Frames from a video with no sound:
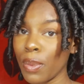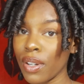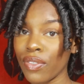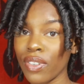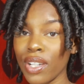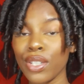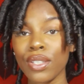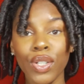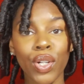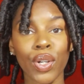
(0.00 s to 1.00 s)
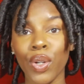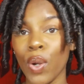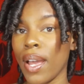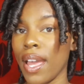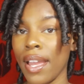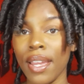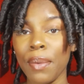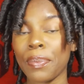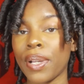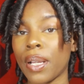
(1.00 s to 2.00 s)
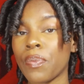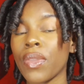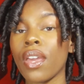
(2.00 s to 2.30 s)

bit of frizz, girl, go ahead, but